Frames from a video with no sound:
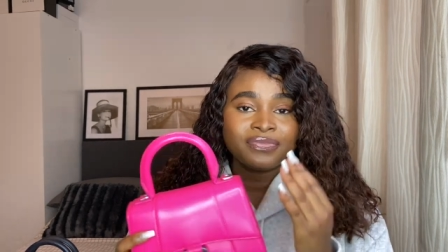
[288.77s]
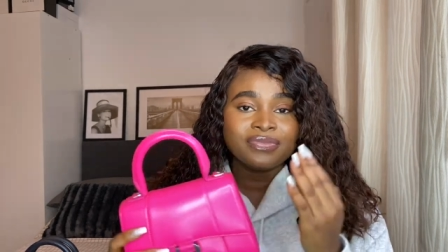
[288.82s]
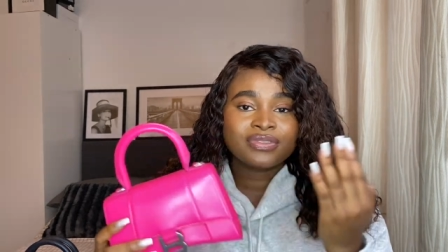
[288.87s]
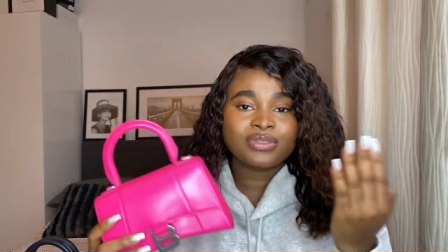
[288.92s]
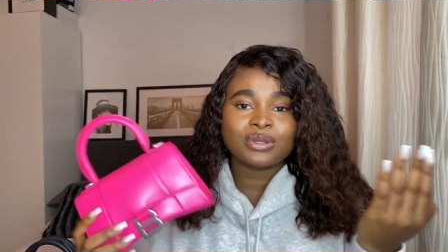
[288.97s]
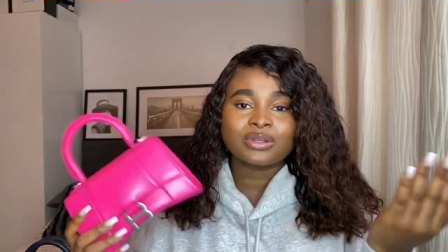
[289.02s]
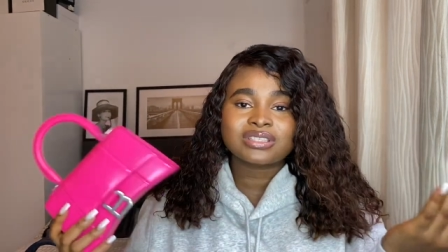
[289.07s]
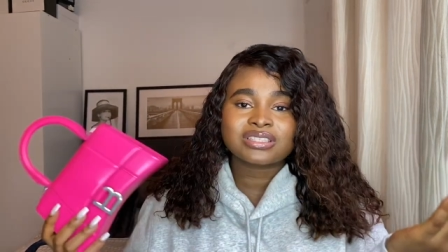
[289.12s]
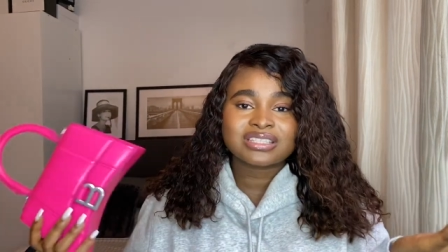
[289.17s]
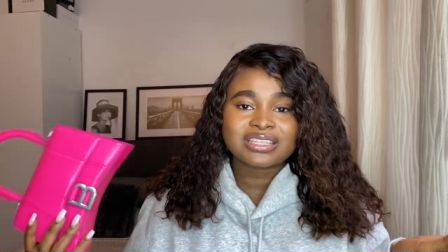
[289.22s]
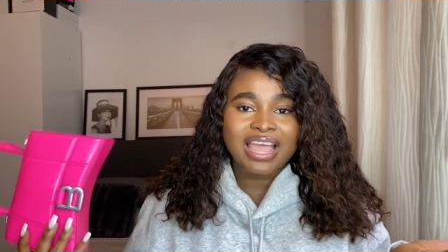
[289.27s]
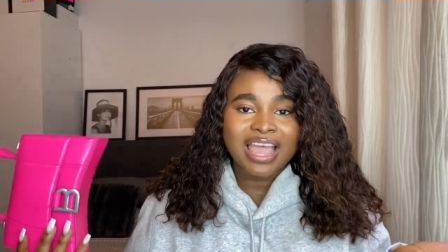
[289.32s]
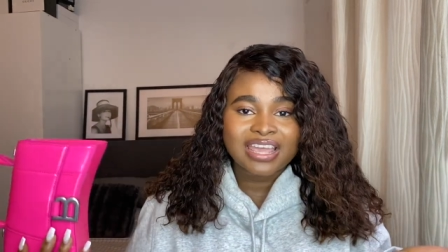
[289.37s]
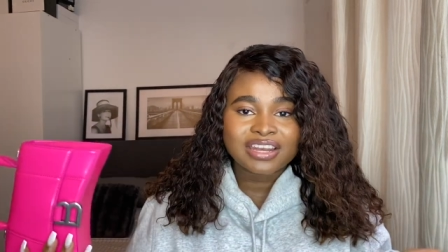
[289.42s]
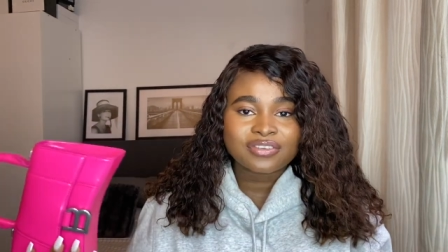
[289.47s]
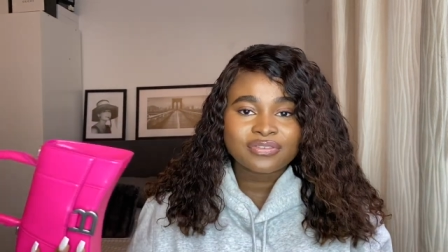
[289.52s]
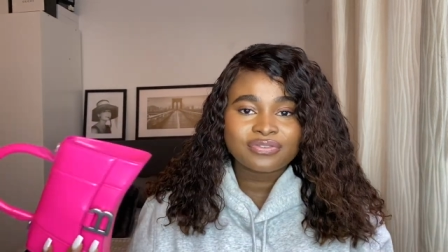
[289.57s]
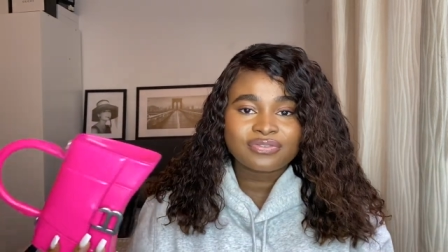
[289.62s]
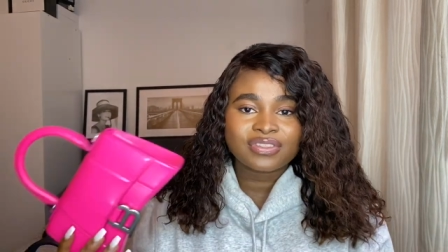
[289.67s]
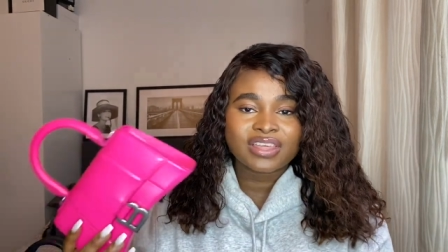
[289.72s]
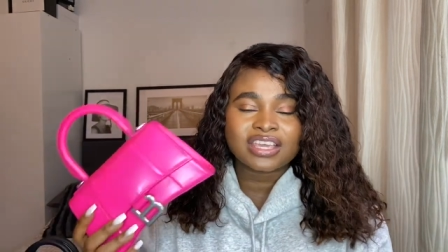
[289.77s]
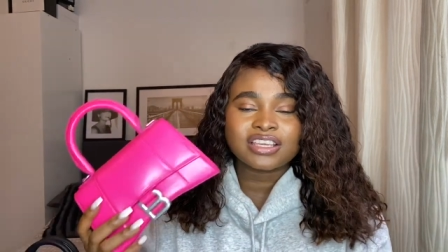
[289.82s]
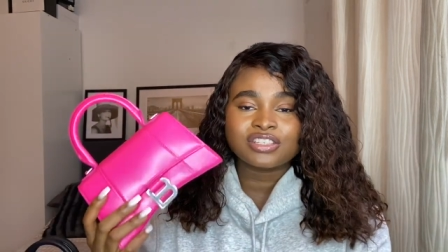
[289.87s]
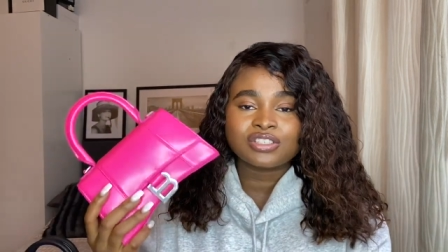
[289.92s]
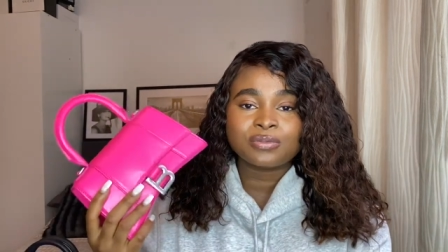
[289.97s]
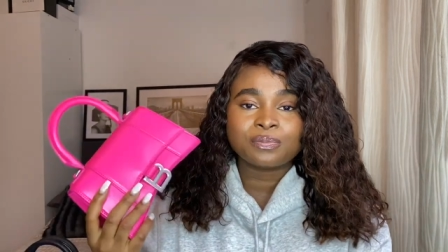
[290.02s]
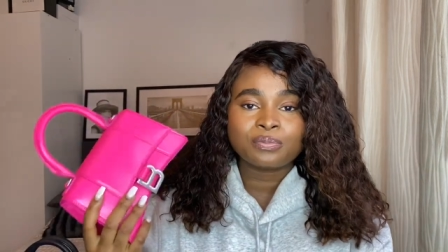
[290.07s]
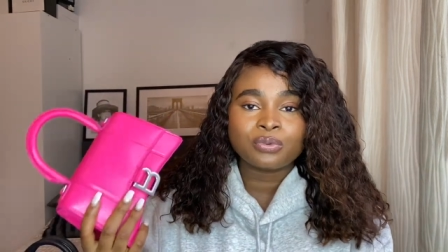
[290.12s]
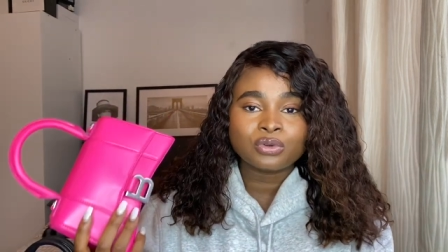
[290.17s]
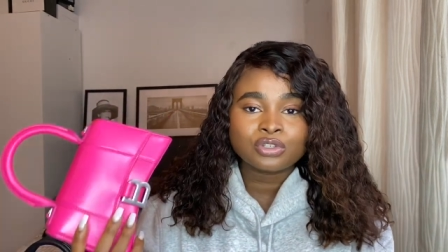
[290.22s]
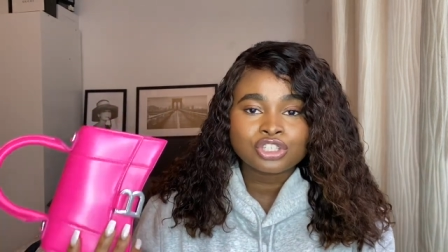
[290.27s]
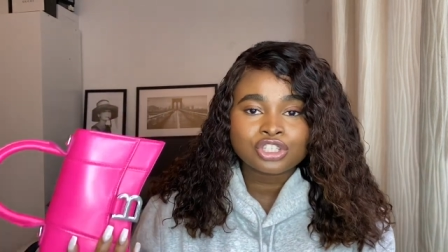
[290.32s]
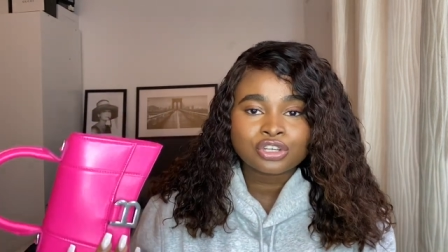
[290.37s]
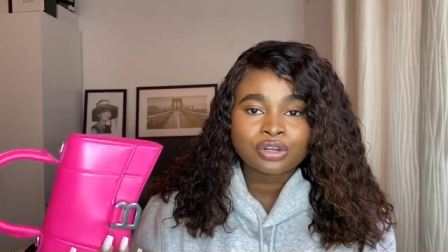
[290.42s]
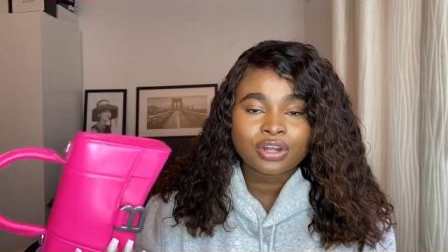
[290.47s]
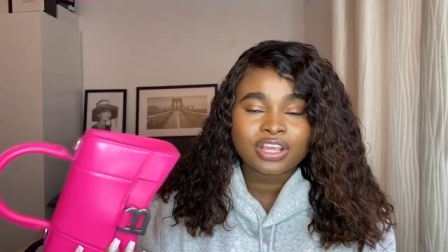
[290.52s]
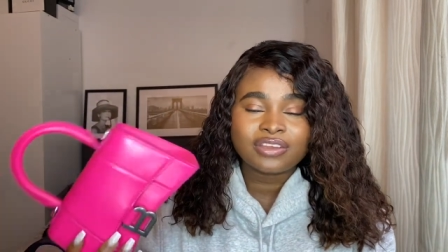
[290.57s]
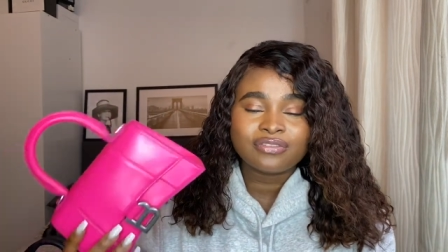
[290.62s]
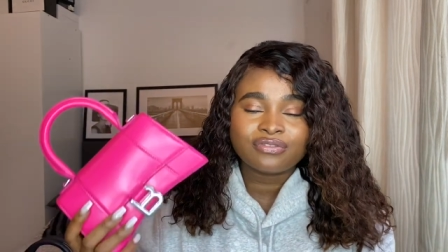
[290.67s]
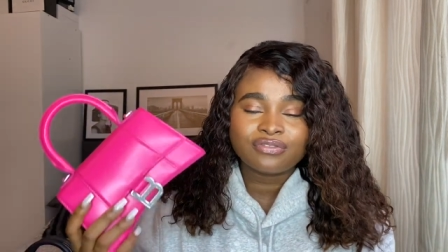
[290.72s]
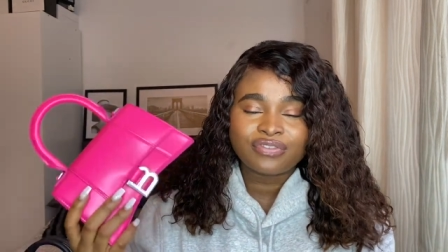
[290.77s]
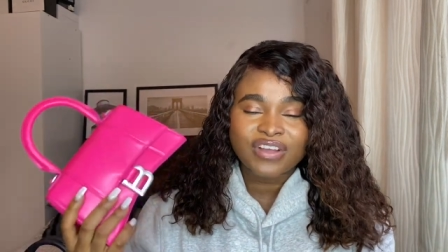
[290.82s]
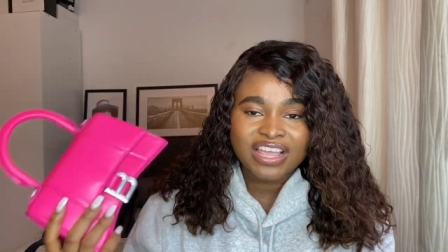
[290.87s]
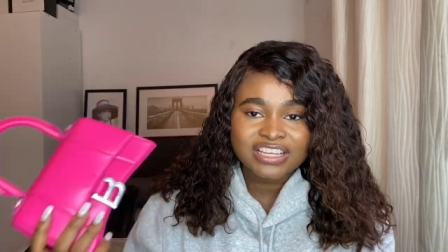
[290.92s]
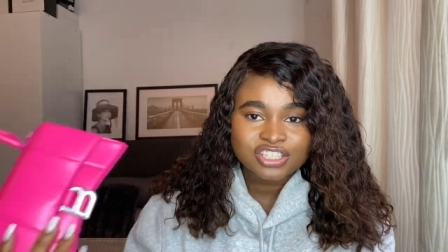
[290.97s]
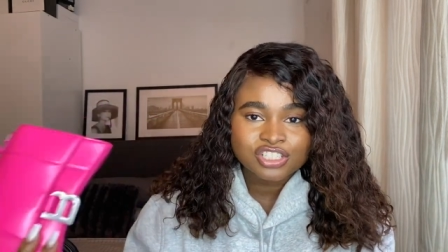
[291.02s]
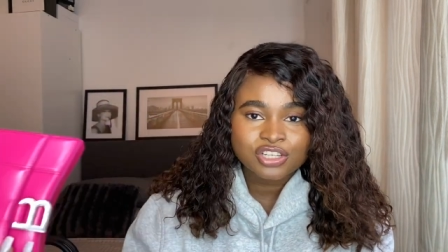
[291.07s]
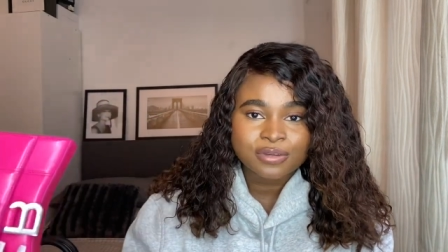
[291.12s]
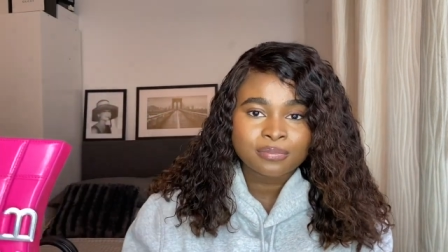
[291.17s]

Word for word: those kind of things you put your invest